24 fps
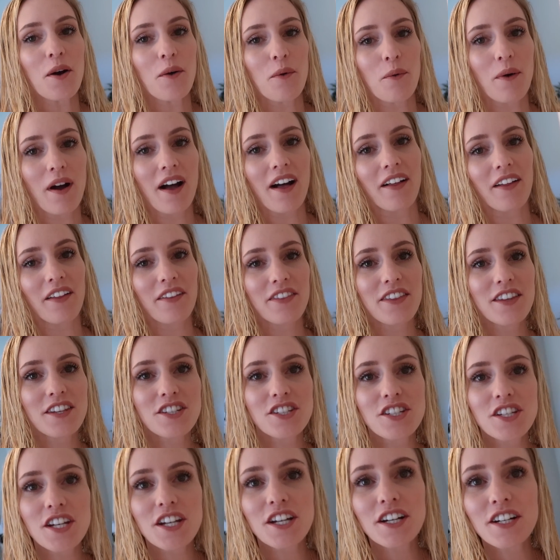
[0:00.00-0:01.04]
Well,
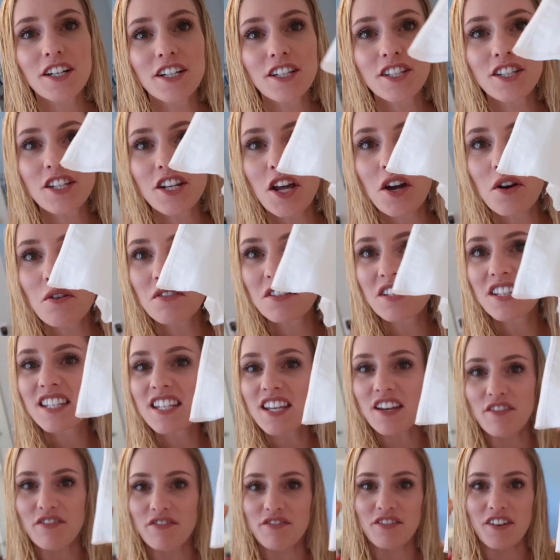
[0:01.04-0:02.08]
this year is no
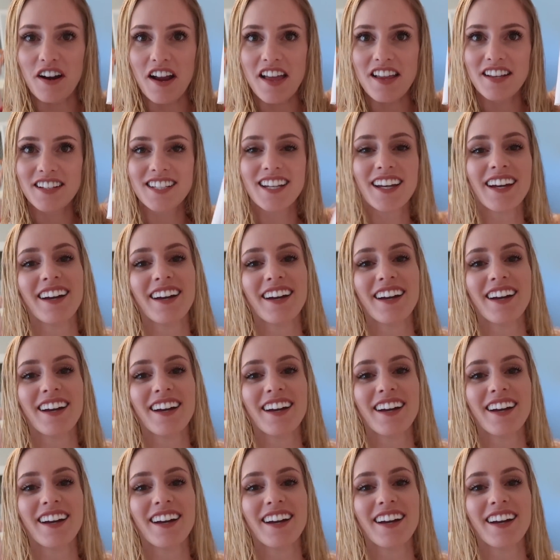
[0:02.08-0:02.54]
different.